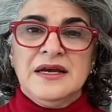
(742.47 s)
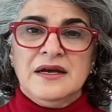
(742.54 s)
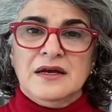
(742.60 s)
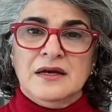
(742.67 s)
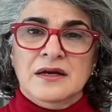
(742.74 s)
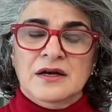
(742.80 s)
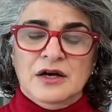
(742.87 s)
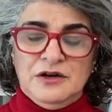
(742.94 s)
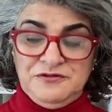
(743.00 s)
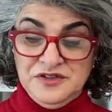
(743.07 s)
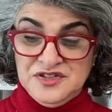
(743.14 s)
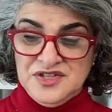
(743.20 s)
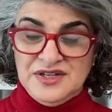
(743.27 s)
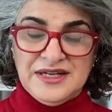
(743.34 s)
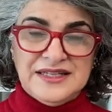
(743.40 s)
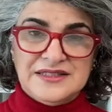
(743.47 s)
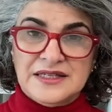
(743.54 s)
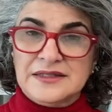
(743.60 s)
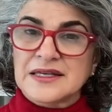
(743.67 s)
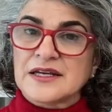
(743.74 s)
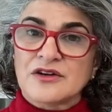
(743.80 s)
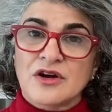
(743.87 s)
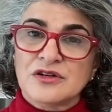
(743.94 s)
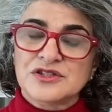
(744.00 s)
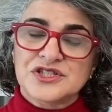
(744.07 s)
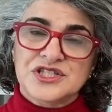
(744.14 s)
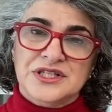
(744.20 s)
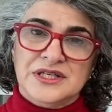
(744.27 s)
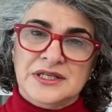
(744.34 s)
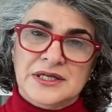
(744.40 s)
of integrating
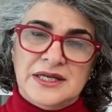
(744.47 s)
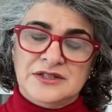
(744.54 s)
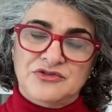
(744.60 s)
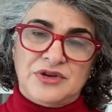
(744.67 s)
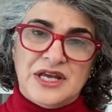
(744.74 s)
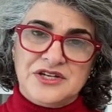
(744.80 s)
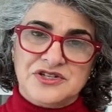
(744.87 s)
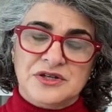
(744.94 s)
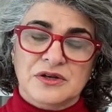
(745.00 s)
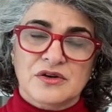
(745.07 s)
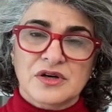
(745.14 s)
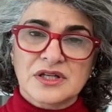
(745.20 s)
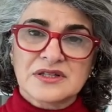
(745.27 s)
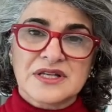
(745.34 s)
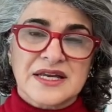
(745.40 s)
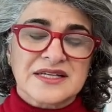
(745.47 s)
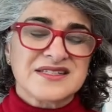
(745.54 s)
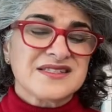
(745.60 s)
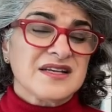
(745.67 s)
technology in educational contexts,